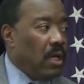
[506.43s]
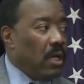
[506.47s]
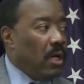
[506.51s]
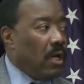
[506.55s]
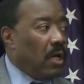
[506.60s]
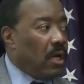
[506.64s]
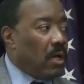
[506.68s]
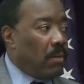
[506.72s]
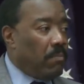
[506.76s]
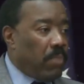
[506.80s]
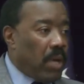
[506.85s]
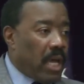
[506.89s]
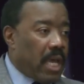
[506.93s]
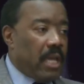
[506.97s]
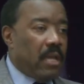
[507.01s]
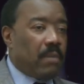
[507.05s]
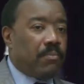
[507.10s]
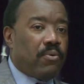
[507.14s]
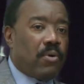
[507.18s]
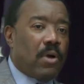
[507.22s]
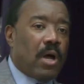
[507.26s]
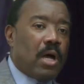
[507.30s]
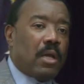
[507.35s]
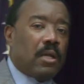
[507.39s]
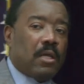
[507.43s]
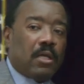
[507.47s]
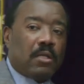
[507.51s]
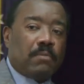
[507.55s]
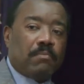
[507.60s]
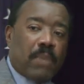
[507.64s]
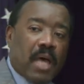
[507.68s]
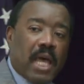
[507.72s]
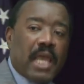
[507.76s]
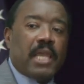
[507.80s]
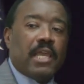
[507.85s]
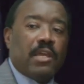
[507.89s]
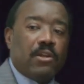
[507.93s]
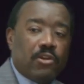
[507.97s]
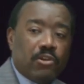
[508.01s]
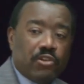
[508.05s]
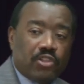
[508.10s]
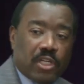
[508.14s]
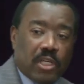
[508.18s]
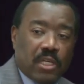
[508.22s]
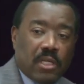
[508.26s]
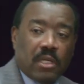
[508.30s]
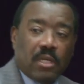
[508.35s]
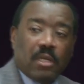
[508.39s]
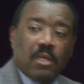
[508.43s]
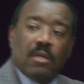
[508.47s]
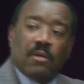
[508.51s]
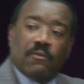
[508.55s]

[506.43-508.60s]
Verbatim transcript: uh, buy a product, buy energy